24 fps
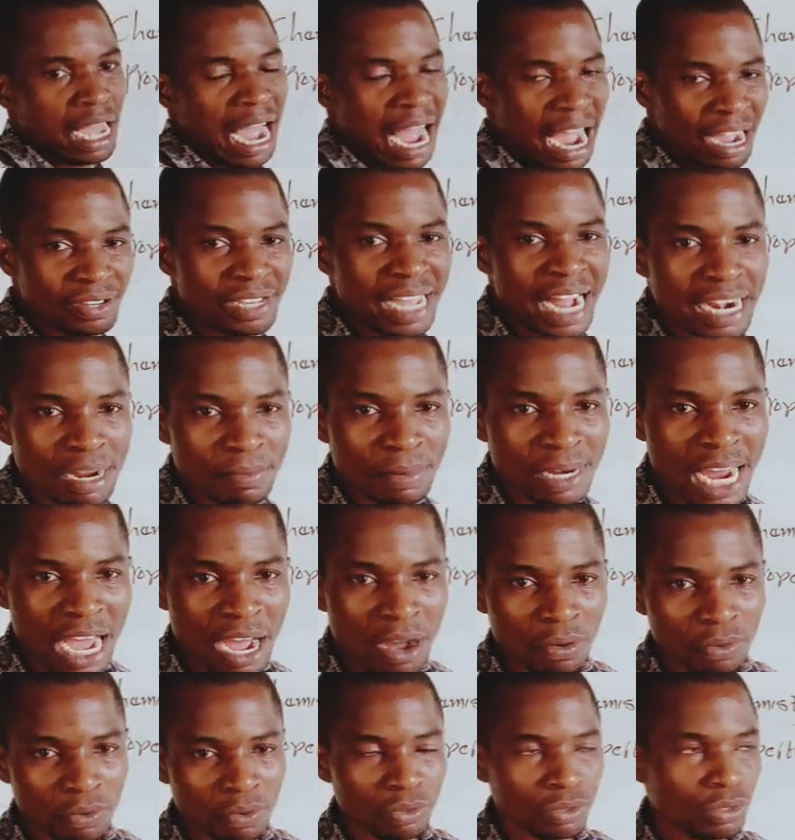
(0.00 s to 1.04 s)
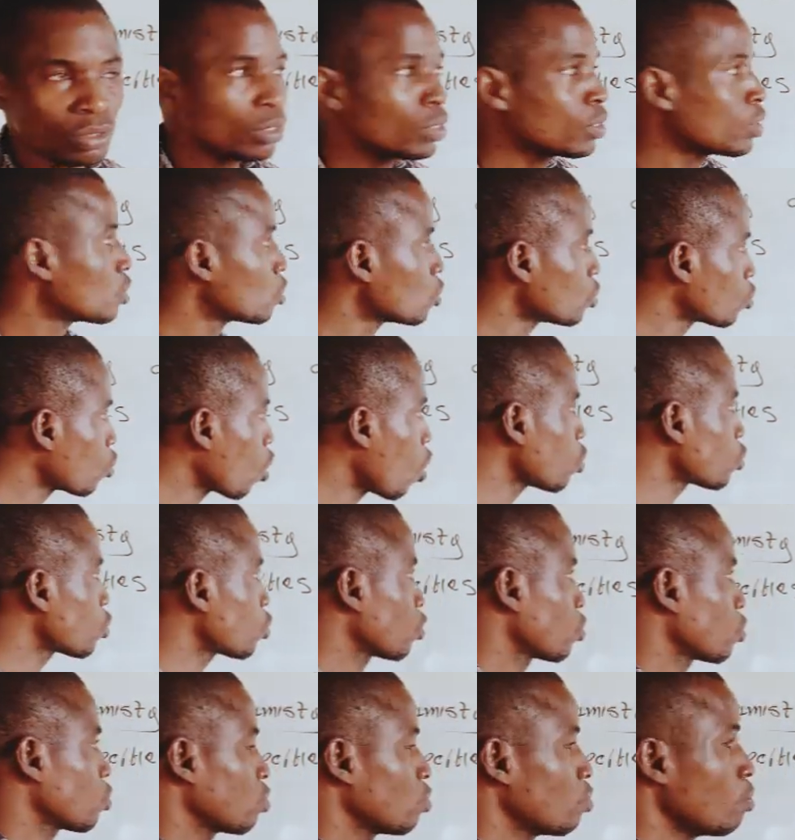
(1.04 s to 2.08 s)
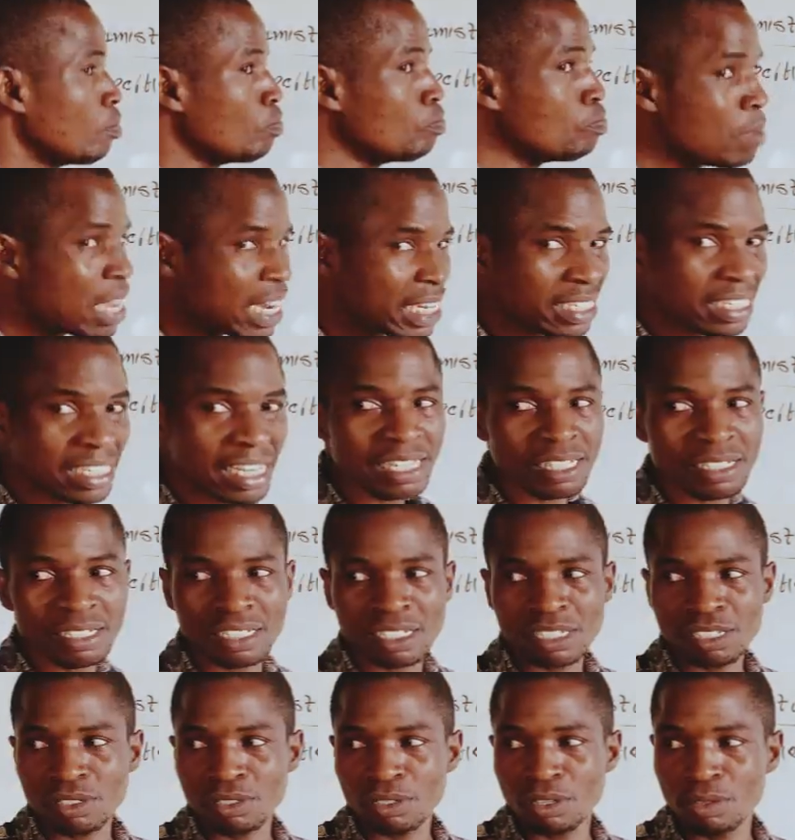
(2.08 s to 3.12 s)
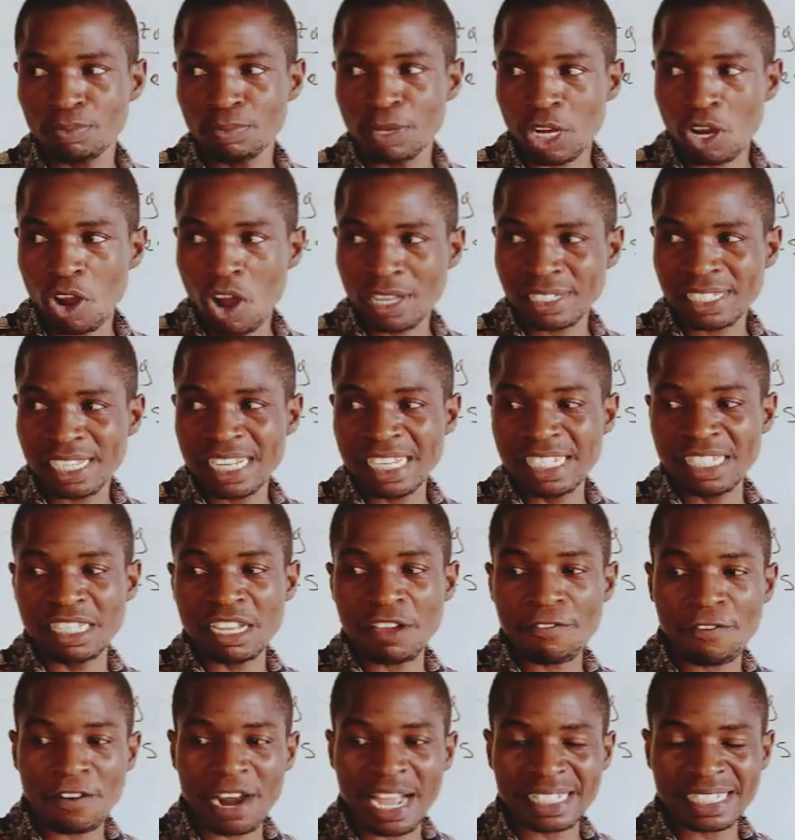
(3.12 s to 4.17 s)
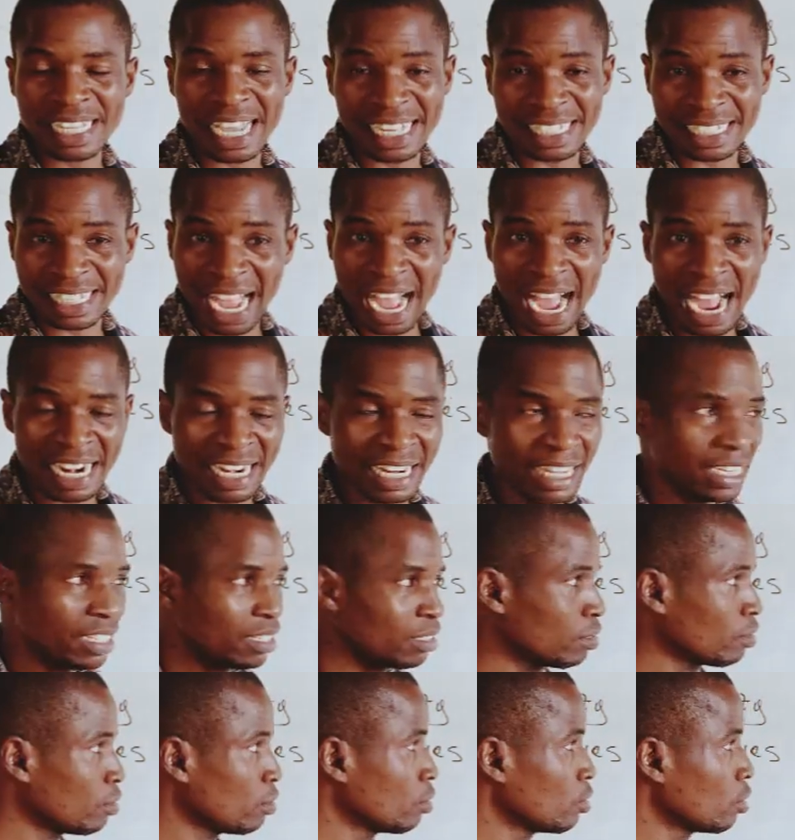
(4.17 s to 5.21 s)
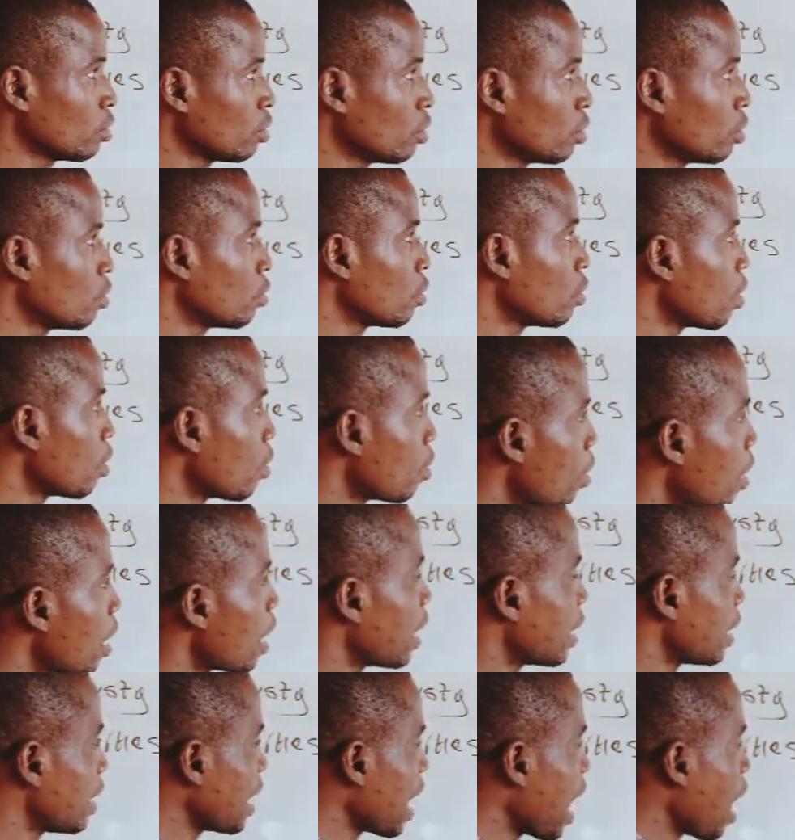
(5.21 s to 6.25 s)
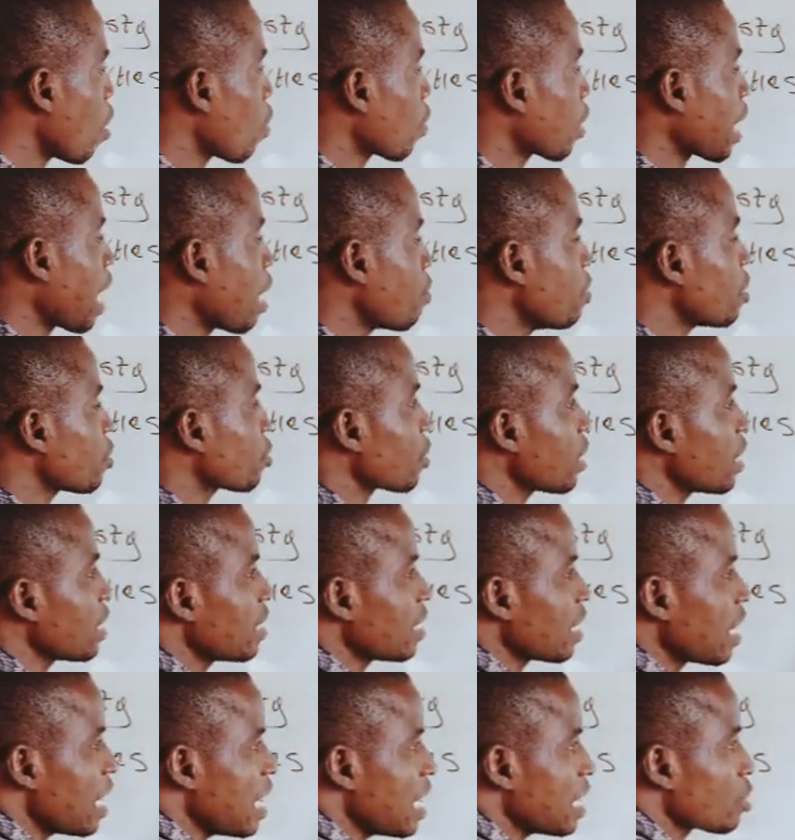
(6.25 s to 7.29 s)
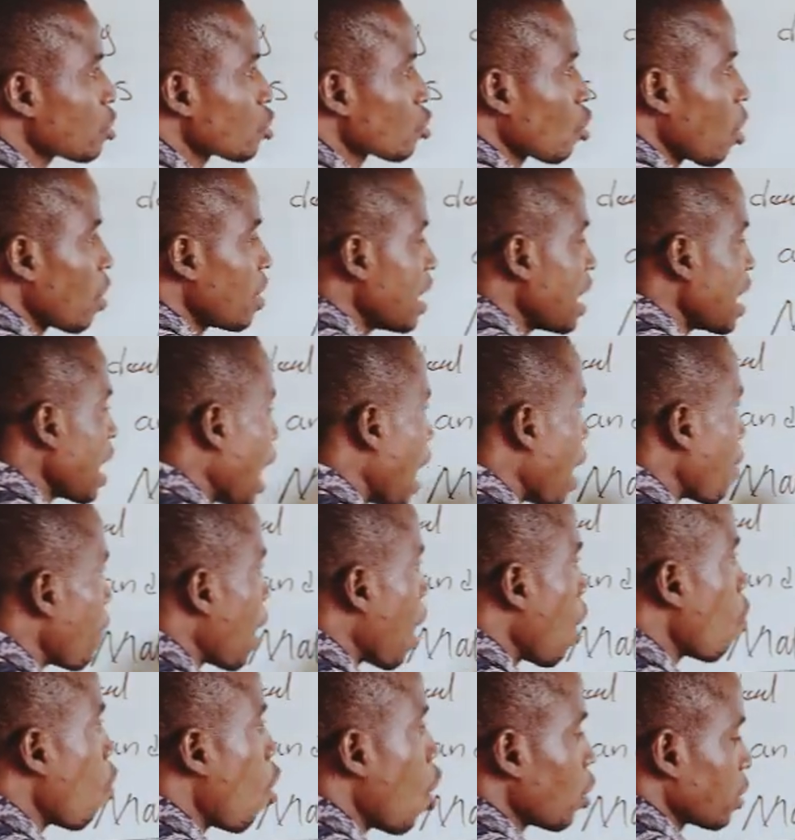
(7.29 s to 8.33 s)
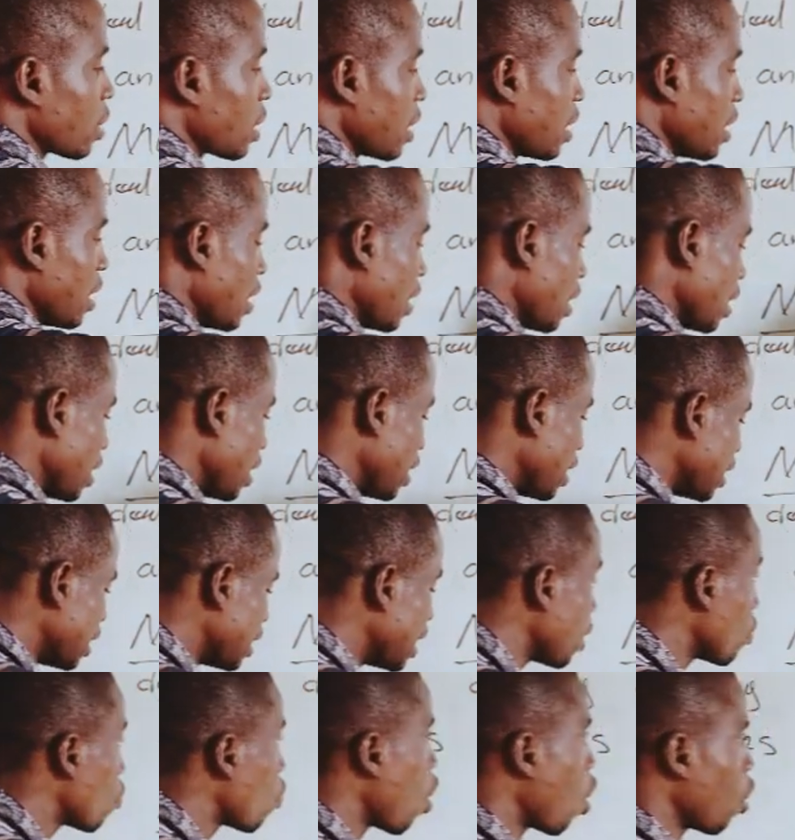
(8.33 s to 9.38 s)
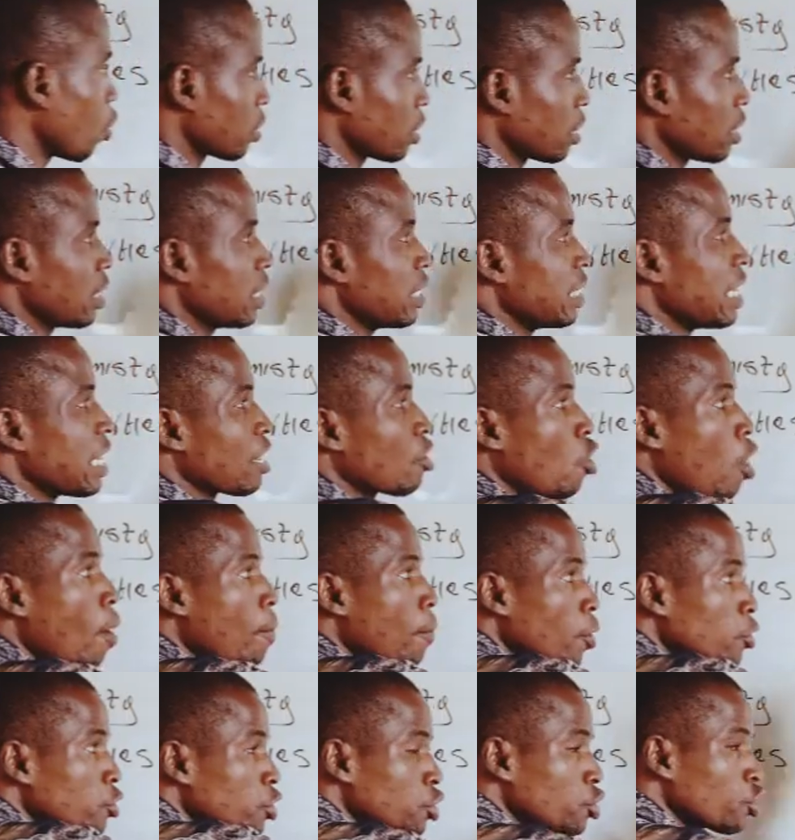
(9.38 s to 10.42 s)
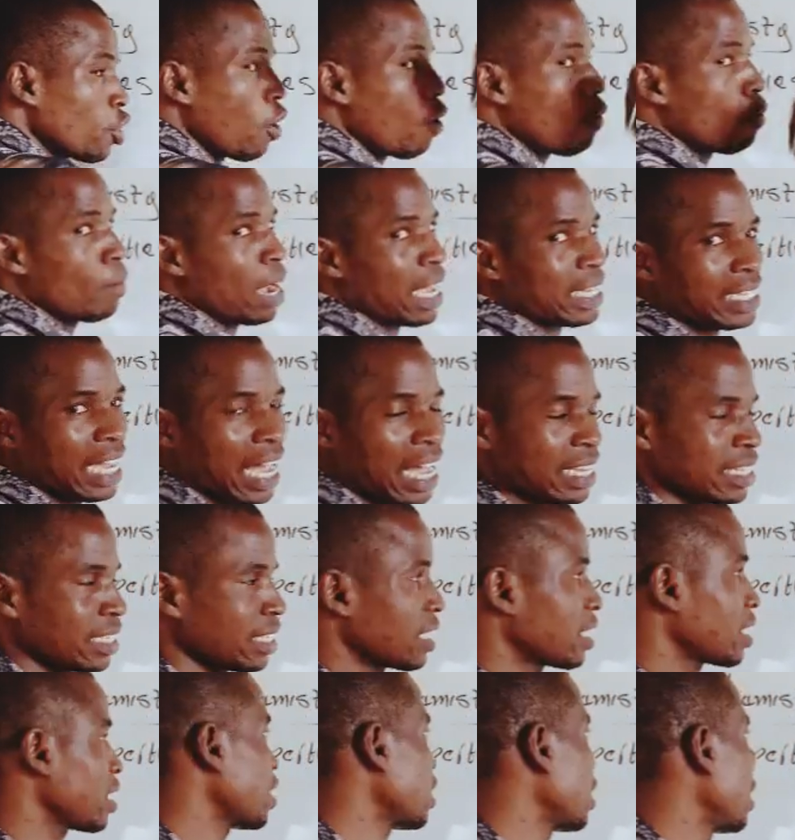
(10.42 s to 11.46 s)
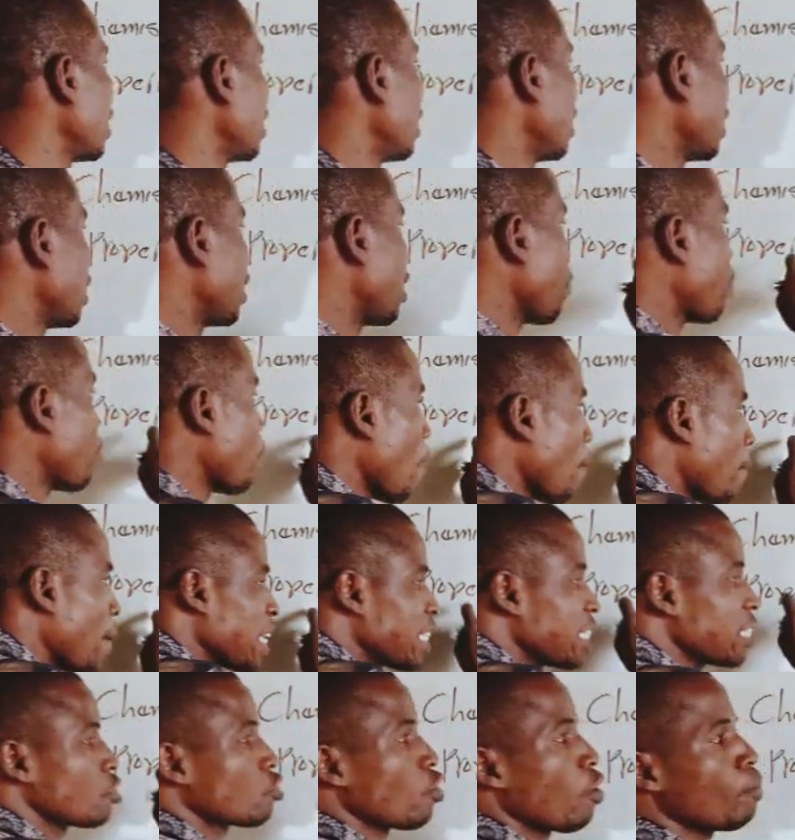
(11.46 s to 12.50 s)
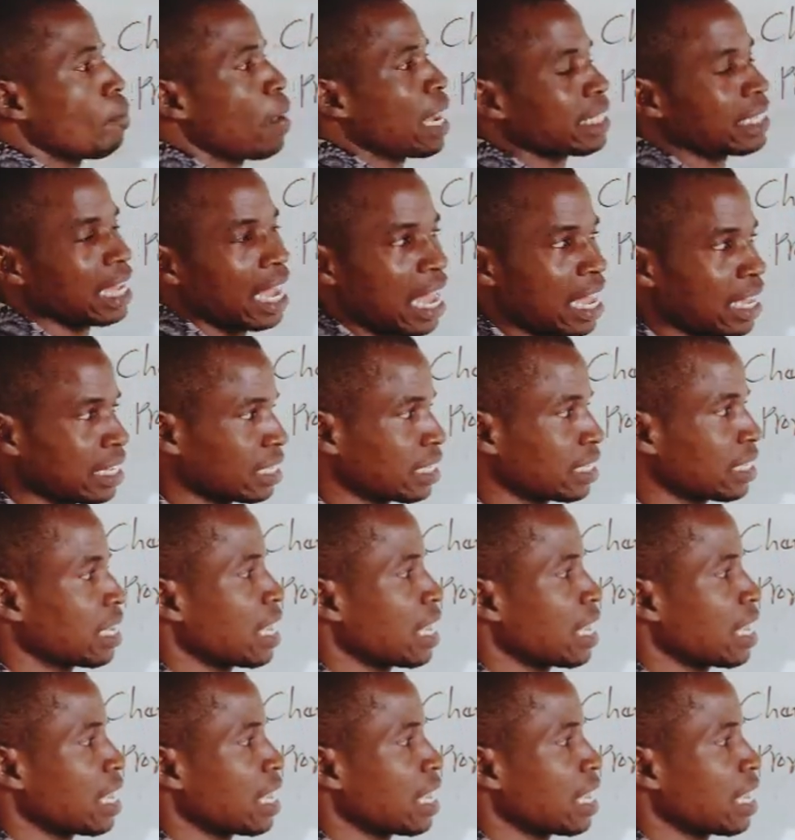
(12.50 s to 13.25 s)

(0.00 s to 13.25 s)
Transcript: Are you hearing me now? Don't mix it because it's different entirely. Now, chemistry is studying about what? The composition of matters, the properties of matters,